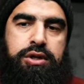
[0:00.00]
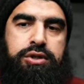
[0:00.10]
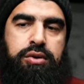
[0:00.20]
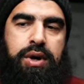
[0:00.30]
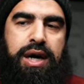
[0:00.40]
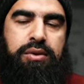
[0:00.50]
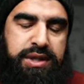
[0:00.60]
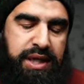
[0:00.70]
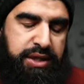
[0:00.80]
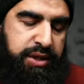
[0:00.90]
So I
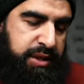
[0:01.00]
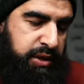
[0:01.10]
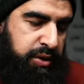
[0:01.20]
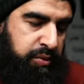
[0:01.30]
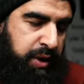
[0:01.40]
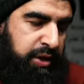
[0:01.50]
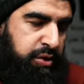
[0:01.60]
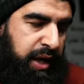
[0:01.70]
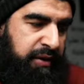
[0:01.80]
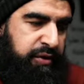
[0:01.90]
would say just
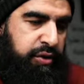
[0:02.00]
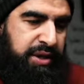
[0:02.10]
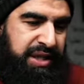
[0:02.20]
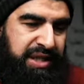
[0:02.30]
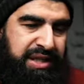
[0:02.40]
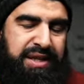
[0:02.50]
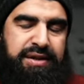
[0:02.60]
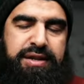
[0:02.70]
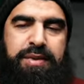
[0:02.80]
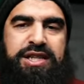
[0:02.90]
whenever you're going to teach, like,
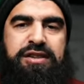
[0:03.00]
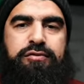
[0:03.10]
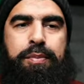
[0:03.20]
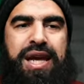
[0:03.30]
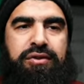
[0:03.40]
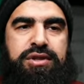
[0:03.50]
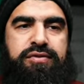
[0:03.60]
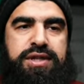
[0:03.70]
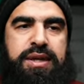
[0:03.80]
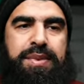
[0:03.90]
imagine it for parents,
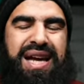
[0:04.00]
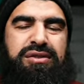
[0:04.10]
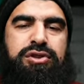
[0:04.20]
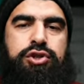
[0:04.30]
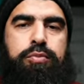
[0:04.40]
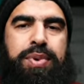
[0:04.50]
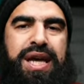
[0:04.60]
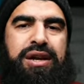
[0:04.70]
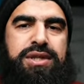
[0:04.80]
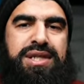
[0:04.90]
for example. How did your
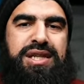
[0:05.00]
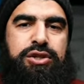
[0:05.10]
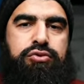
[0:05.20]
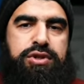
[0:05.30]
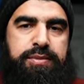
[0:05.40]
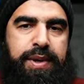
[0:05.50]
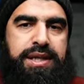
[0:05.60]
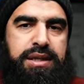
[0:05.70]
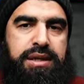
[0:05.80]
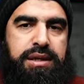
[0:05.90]
parents teach you
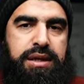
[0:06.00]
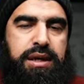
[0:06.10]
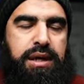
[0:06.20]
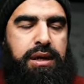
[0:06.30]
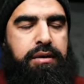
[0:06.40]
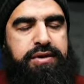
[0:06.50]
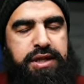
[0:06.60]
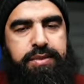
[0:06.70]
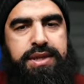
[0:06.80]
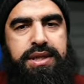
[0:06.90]
respect?
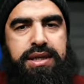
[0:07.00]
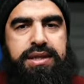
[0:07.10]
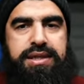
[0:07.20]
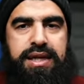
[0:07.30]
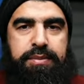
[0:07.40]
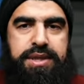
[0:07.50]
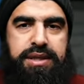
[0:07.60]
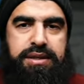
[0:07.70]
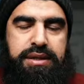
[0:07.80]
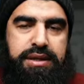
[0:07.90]
Obviously, besides the slaps
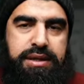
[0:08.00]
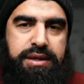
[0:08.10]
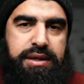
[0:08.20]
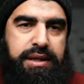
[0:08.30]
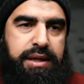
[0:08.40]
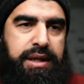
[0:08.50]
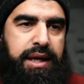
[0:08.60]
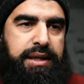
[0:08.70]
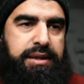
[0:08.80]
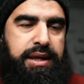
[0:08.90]
and the
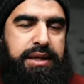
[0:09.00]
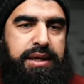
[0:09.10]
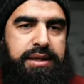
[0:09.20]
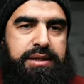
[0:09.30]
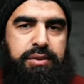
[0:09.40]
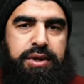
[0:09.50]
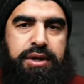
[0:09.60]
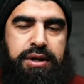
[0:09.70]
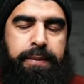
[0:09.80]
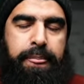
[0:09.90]
and and, and
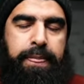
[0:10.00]
whatnot.